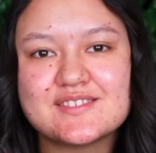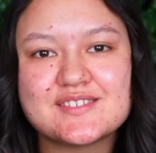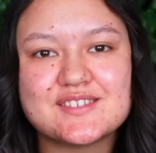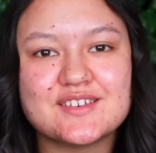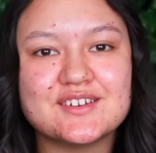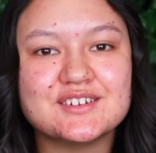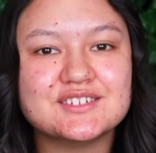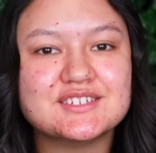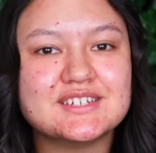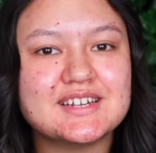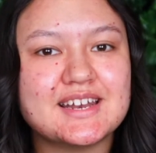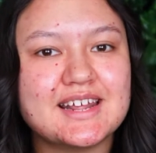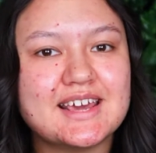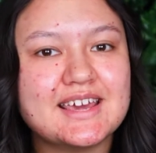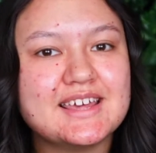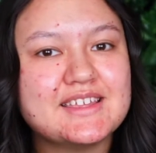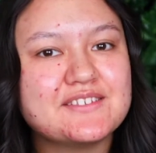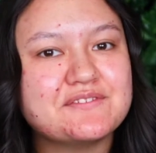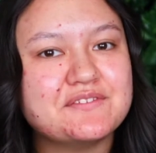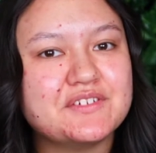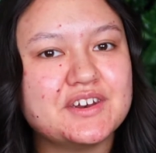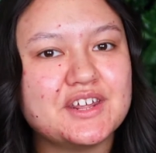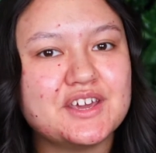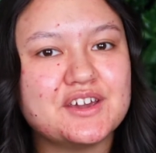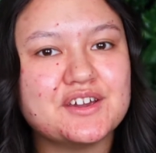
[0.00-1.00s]
So today's
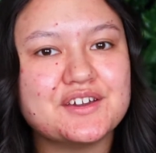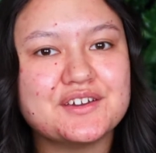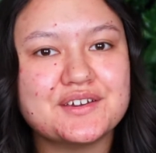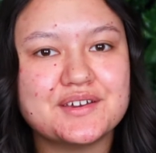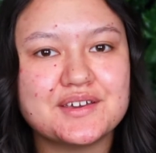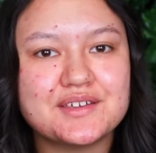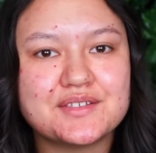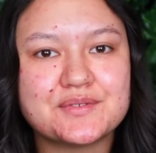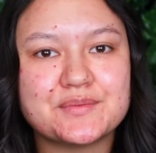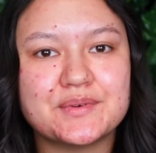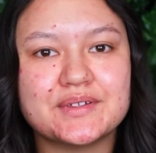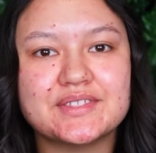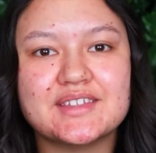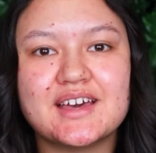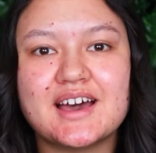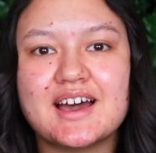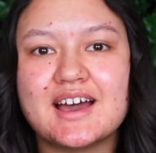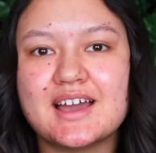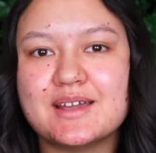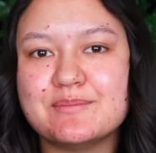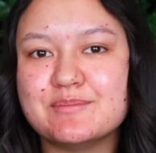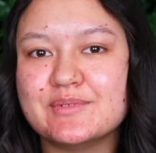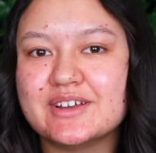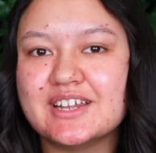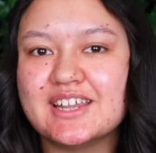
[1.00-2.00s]
video is one that
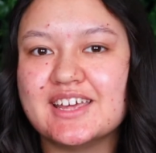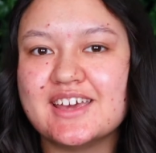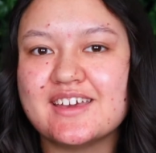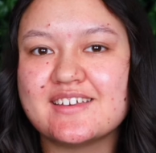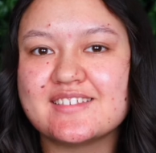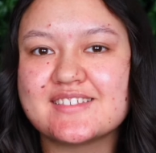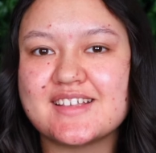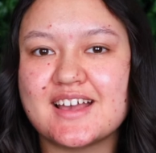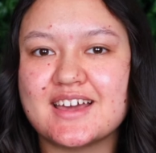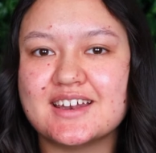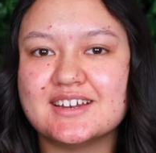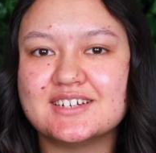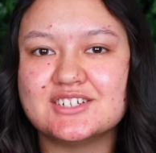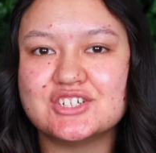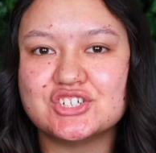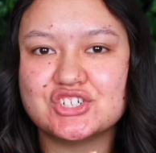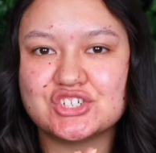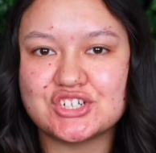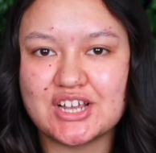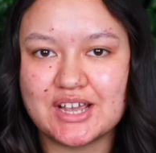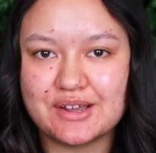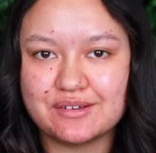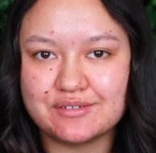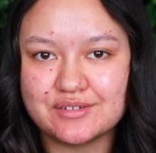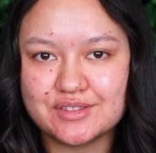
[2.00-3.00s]
I'm really excited to
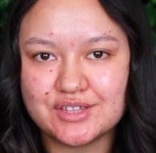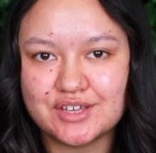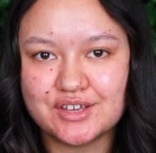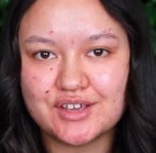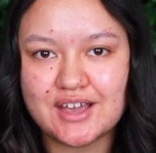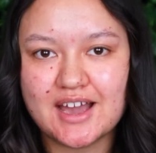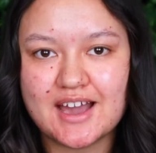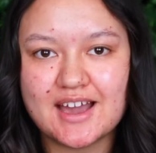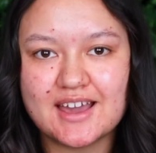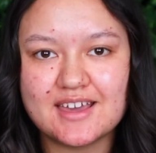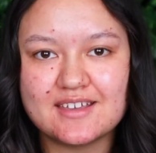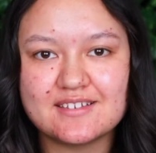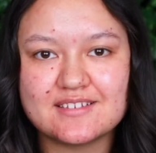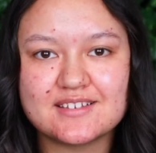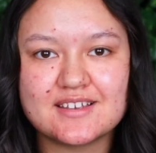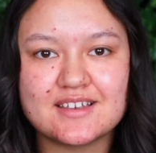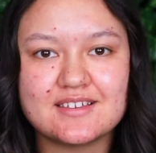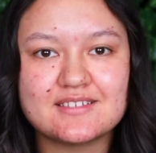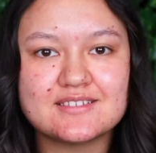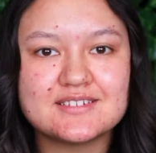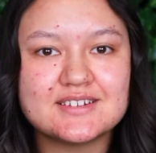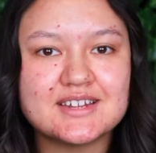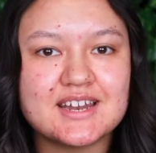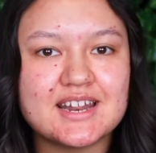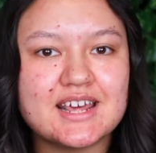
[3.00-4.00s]
share with you guys
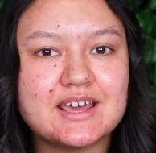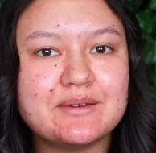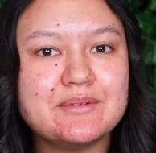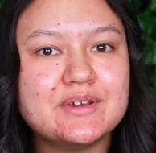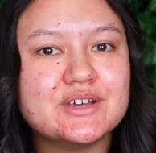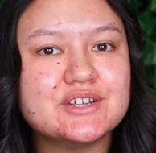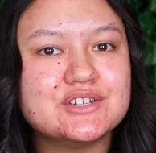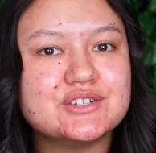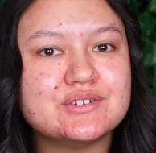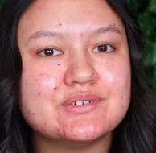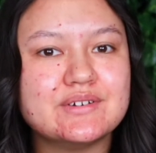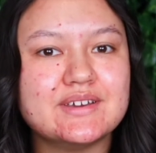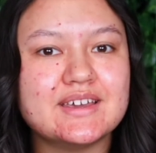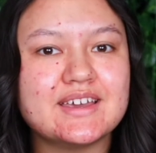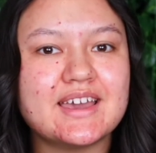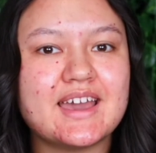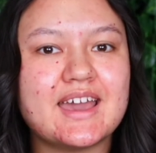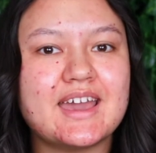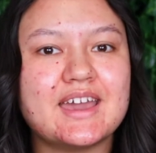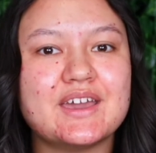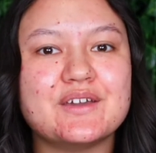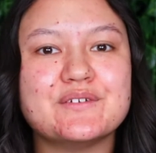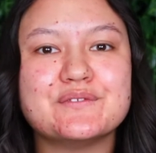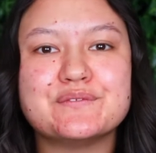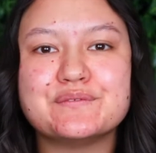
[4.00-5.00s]
because today we are doing
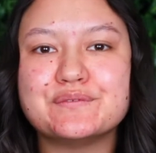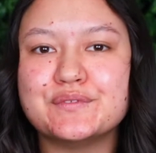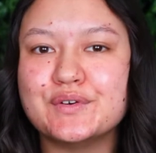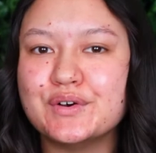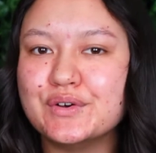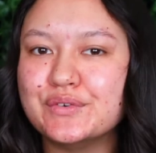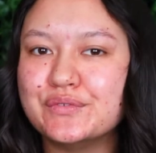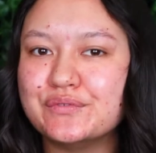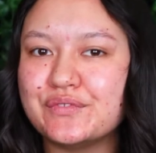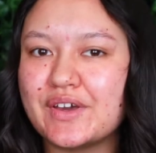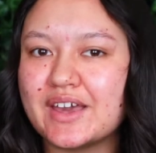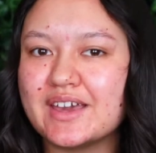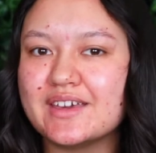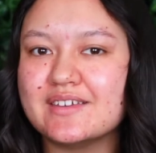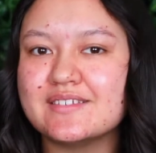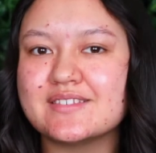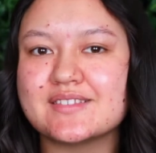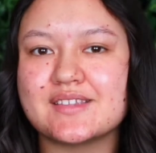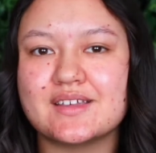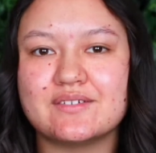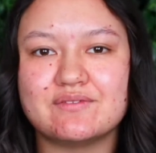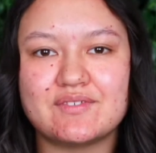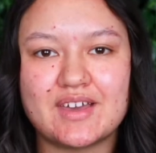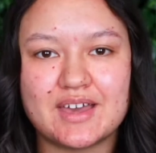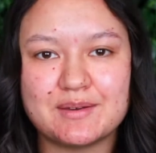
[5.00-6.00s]
a full face
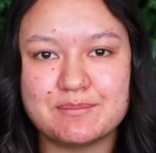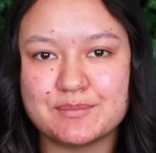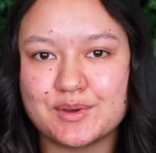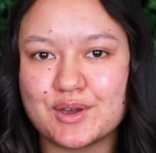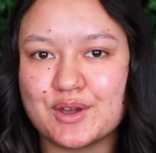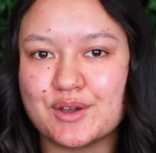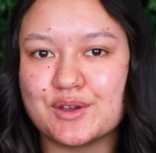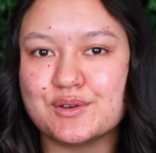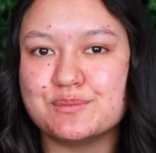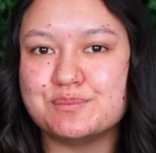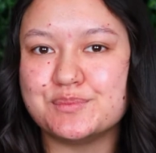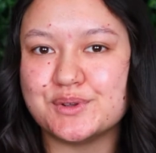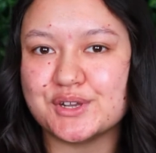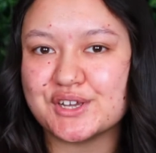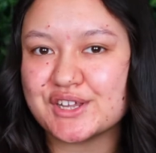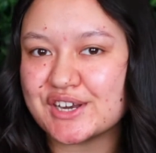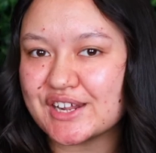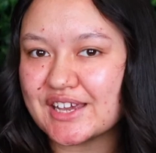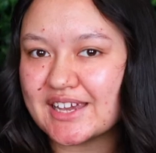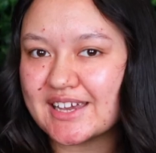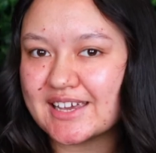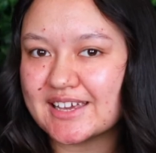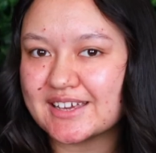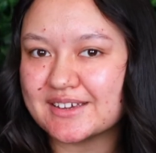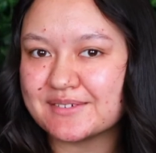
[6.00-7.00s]
of
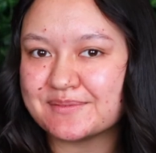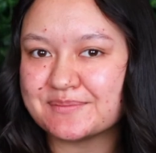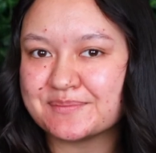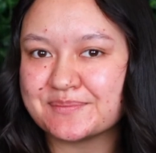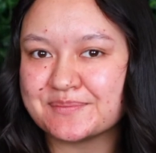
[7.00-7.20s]
MCOBEAUTY.